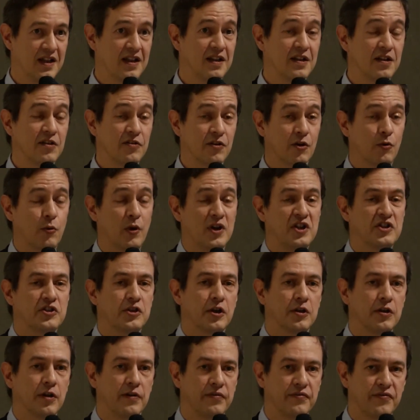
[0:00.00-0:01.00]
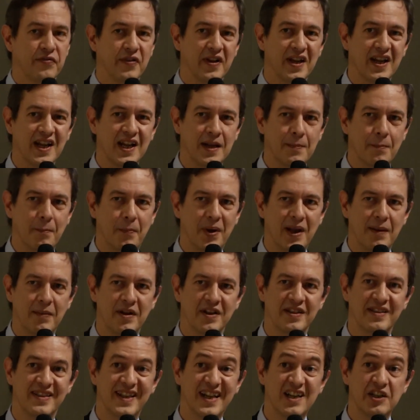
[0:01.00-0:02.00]
the question of
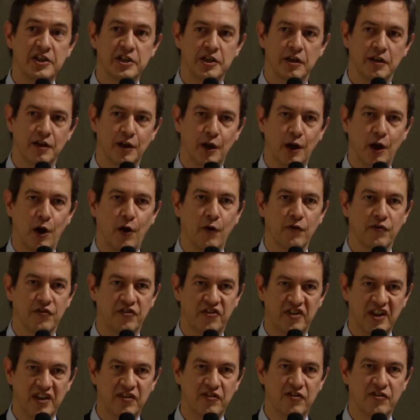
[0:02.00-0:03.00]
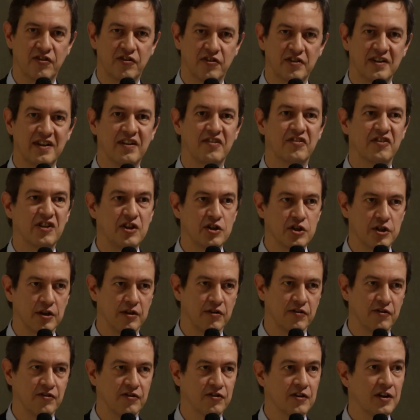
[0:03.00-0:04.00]
implementation of these
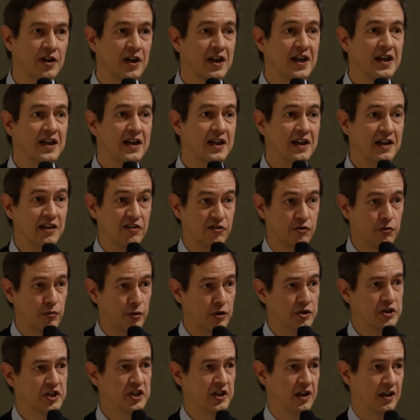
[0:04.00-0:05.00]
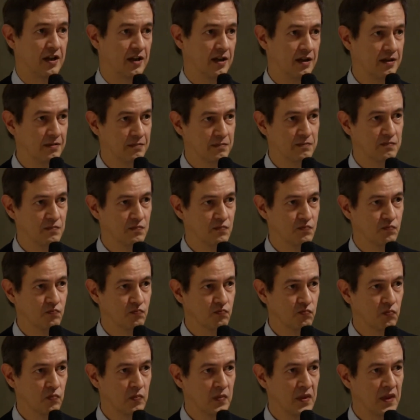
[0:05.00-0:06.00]
decisions is crucial.
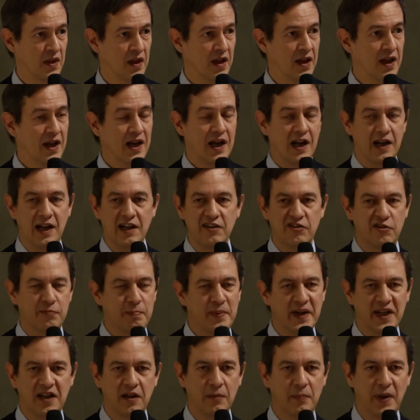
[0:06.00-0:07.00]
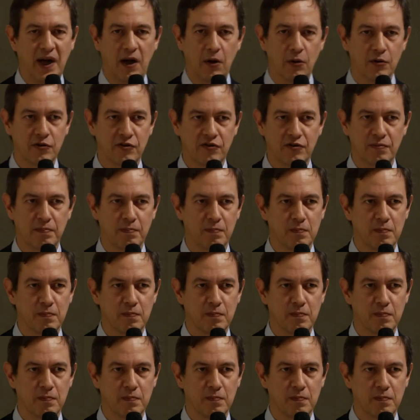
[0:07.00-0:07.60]
Let's speak about